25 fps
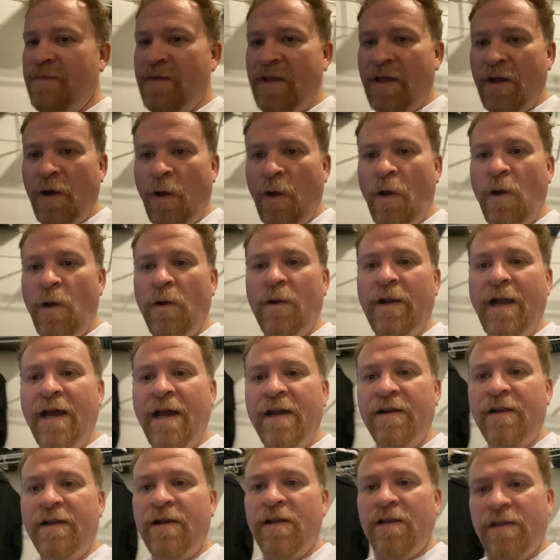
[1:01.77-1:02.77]
it all
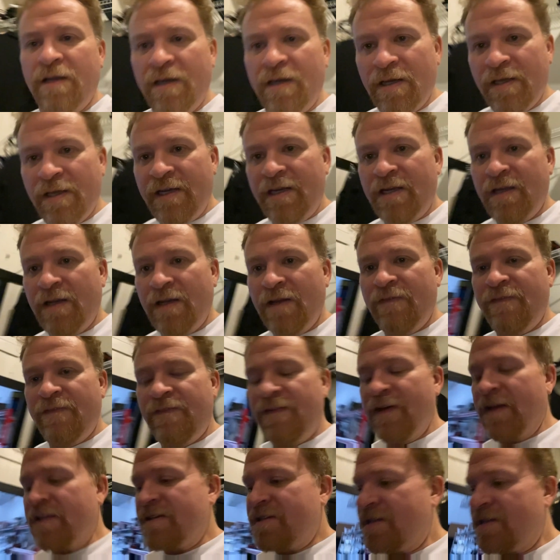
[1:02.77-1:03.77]
kind of clearly
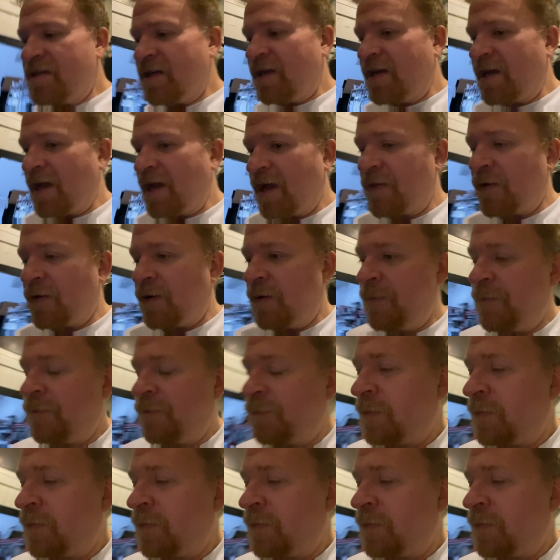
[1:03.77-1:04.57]
fits together.